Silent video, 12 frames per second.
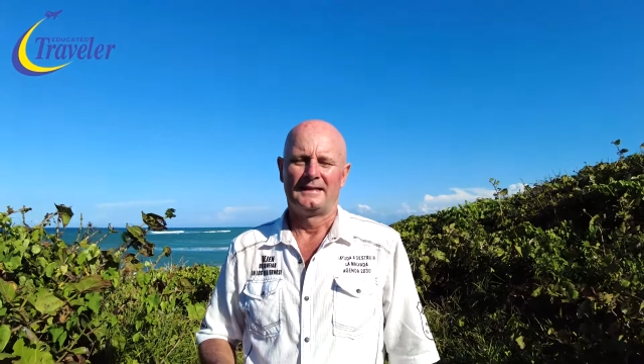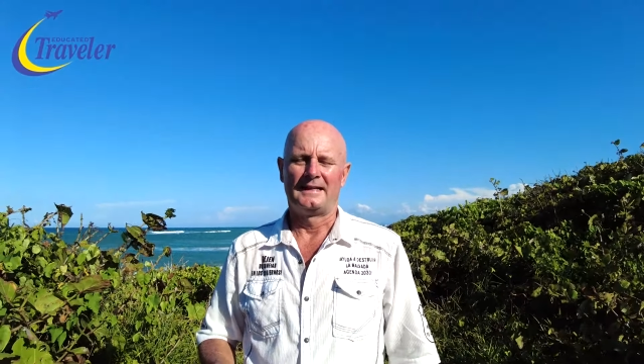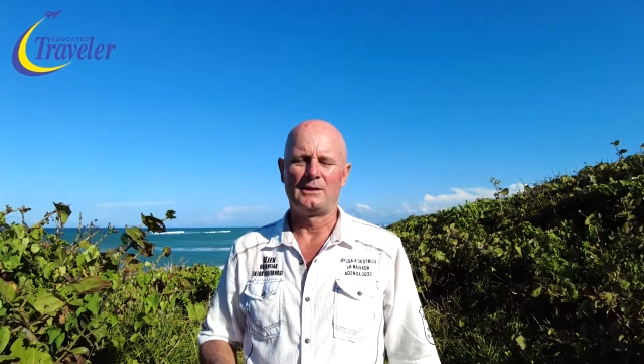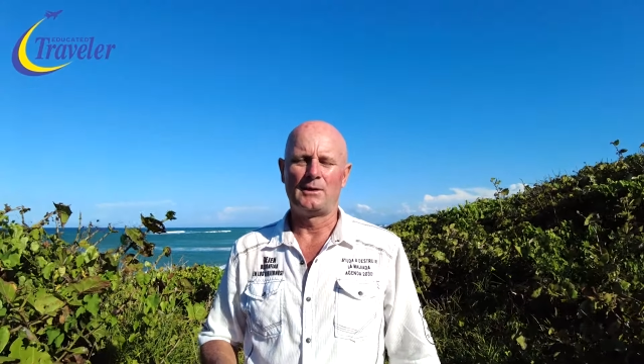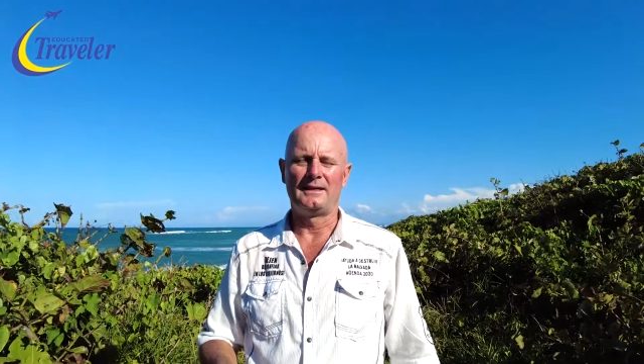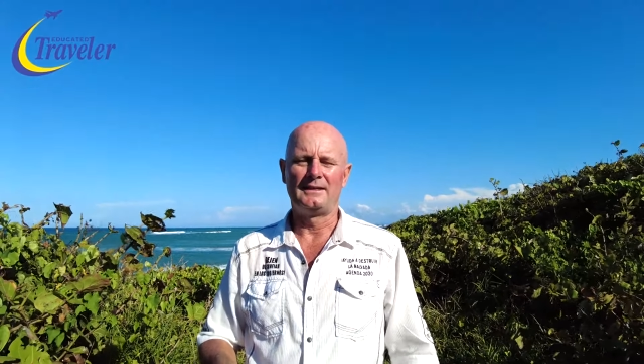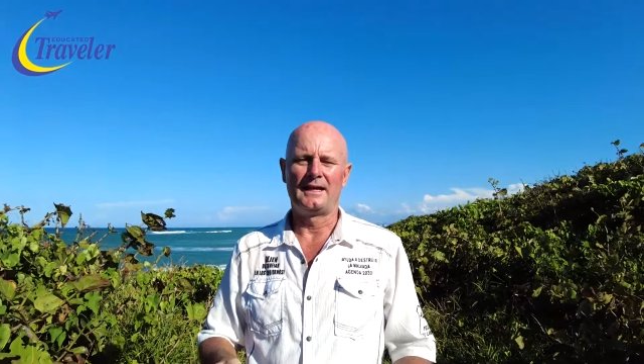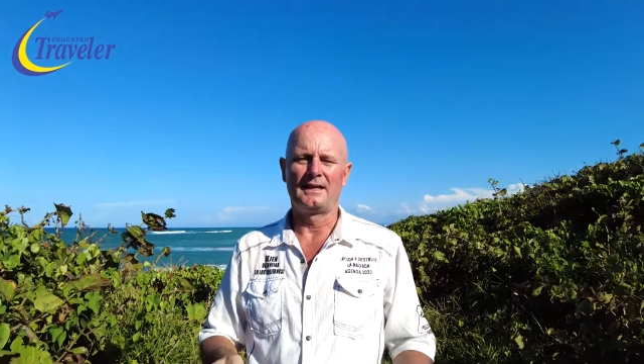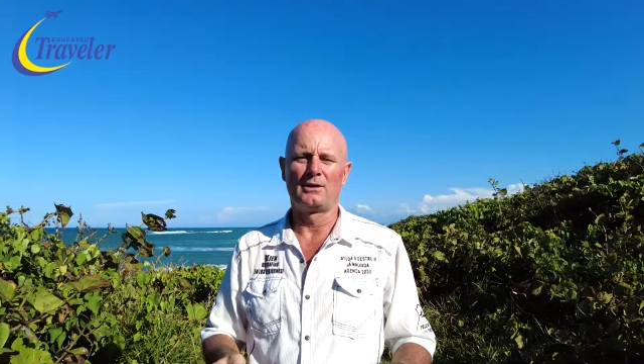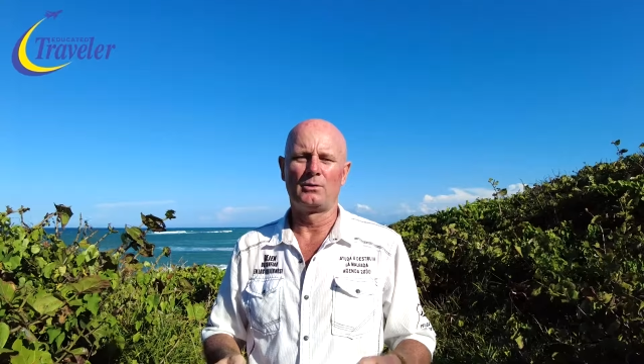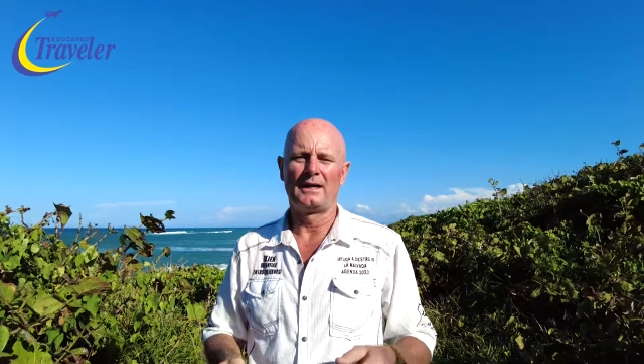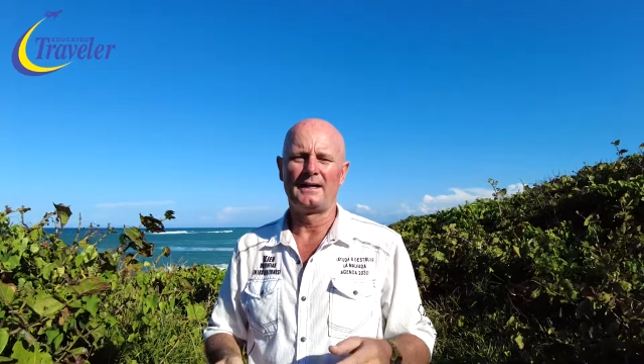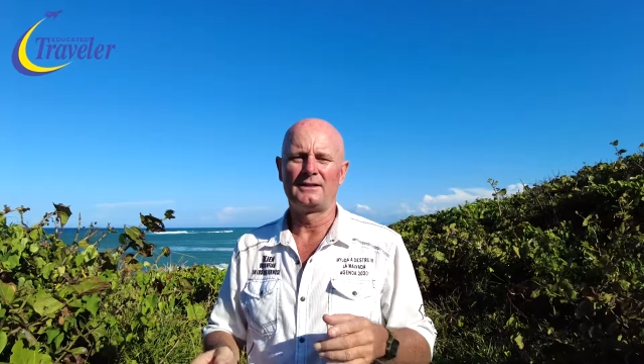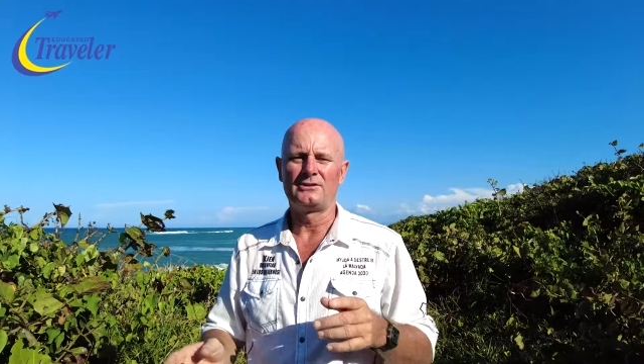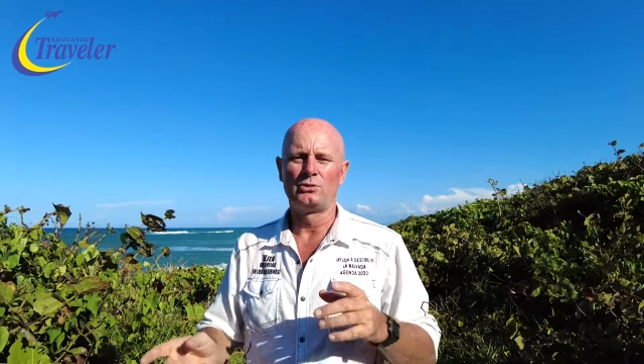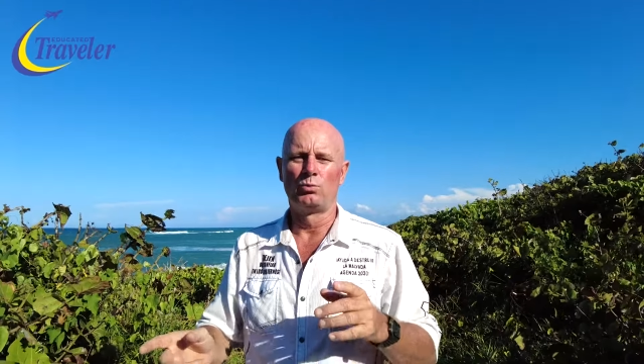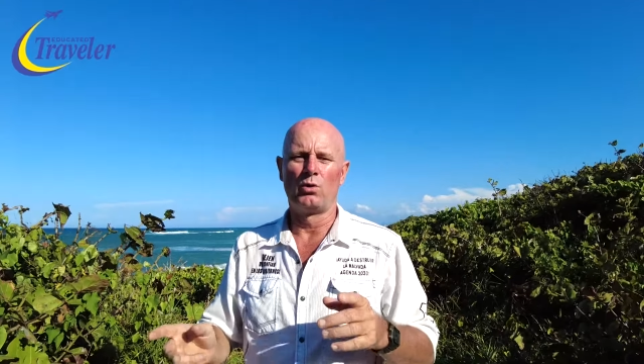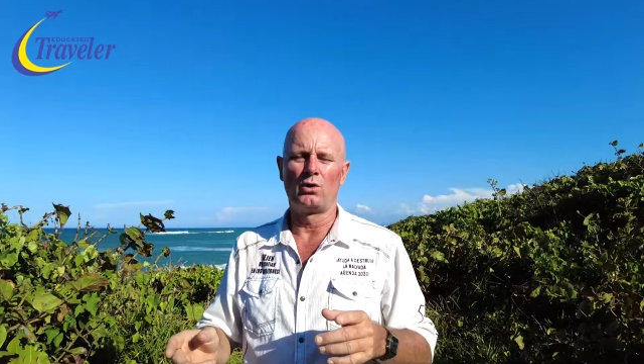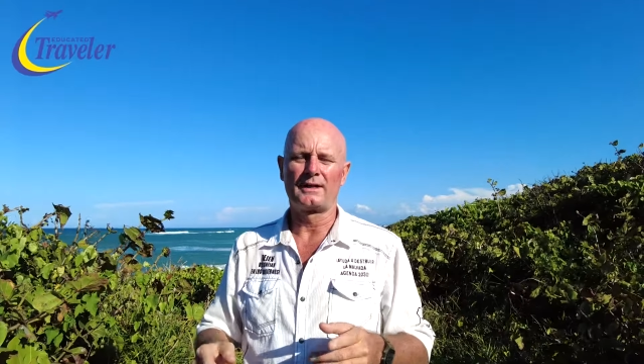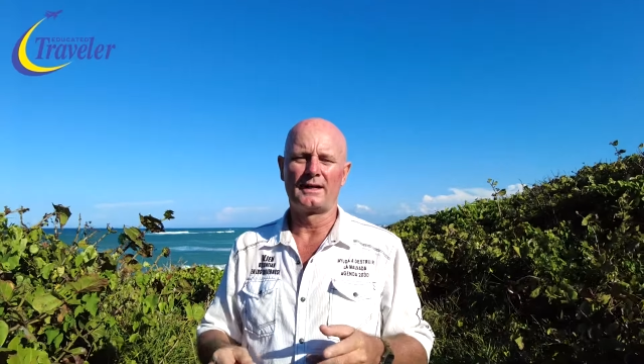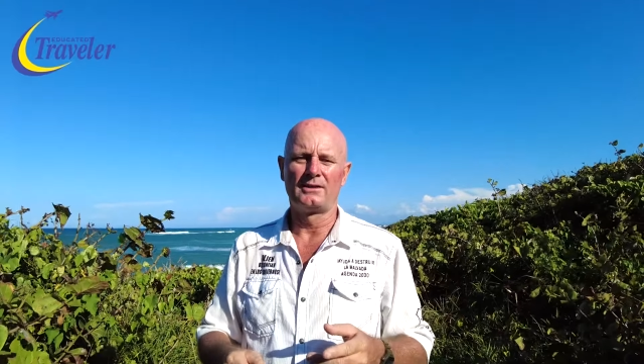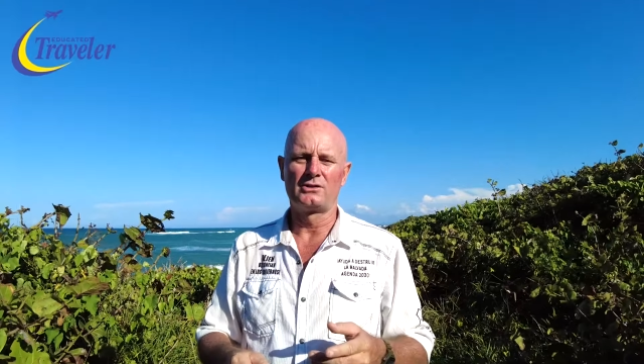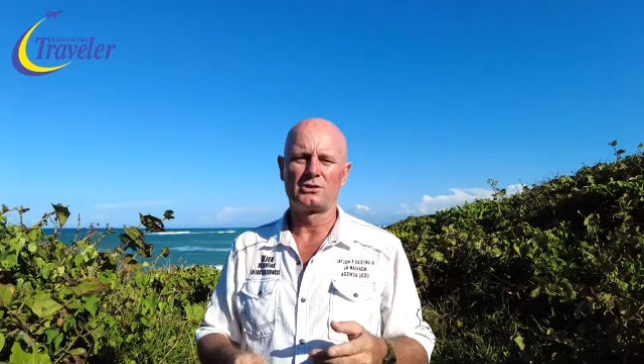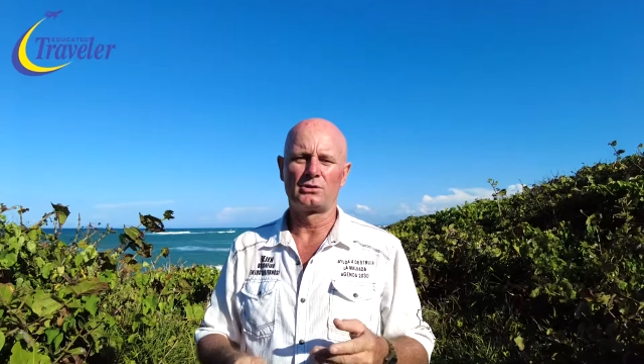Anyway, the other way is you walk
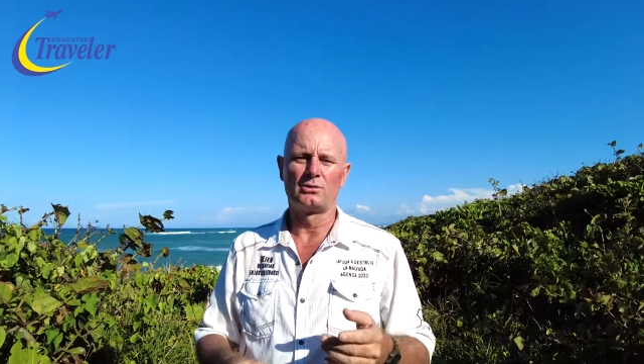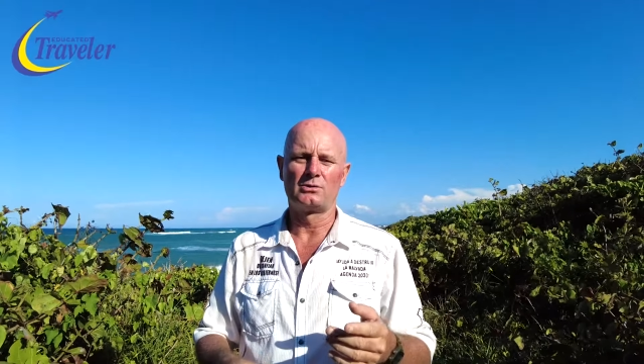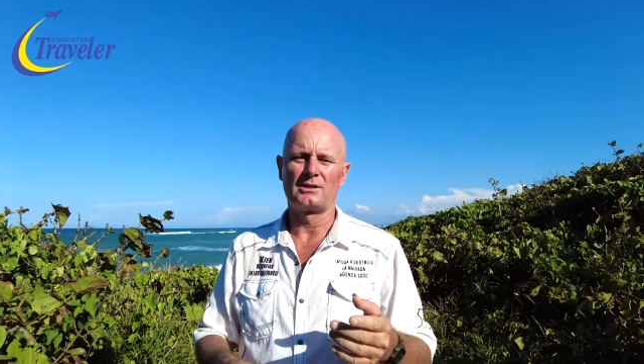into